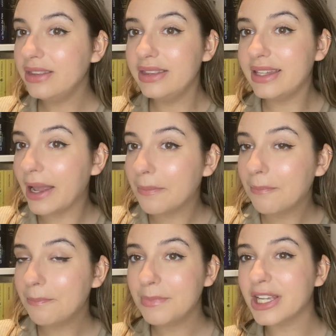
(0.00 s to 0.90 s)

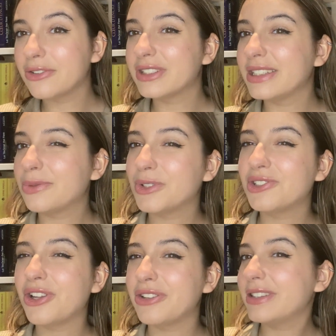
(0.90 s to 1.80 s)
them because it was
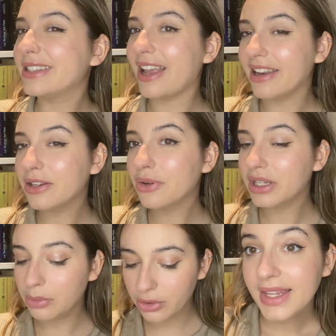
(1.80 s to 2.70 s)
not that
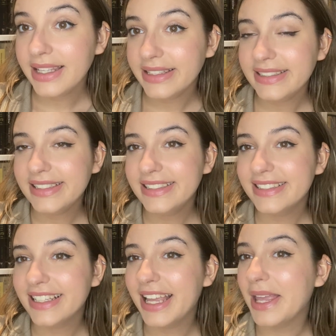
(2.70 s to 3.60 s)
incredible. This is
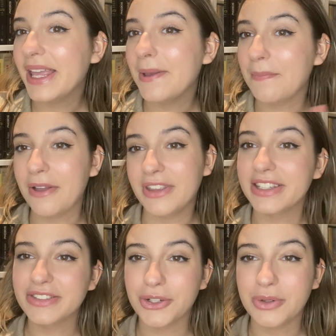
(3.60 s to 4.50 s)
a mafia
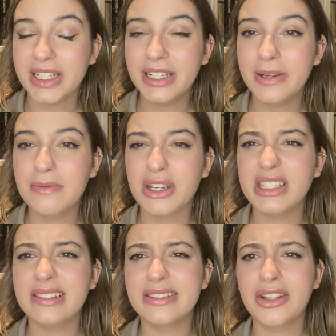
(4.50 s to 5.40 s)
story, but
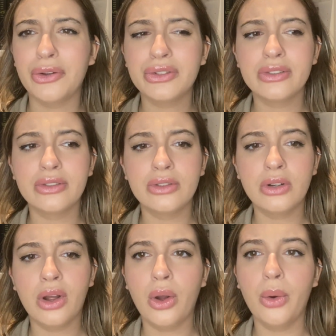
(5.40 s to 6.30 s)
it's not
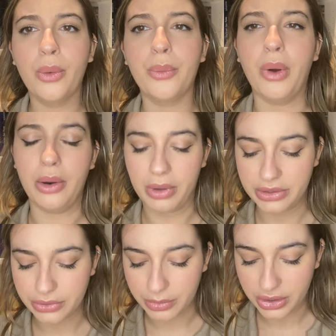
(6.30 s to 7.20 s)
way
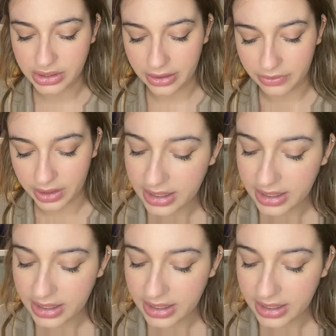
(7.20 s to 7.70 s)
too much, I think.